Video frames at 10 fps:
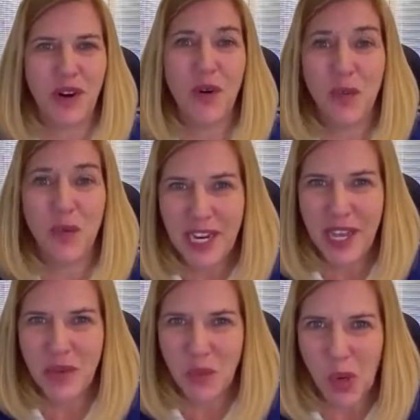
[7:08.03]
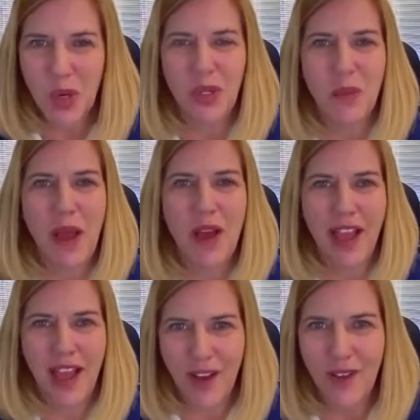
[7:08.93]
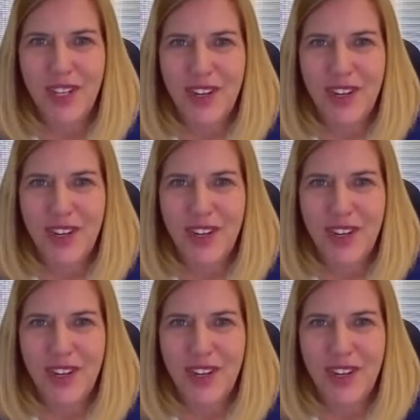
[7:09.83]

arena and world about how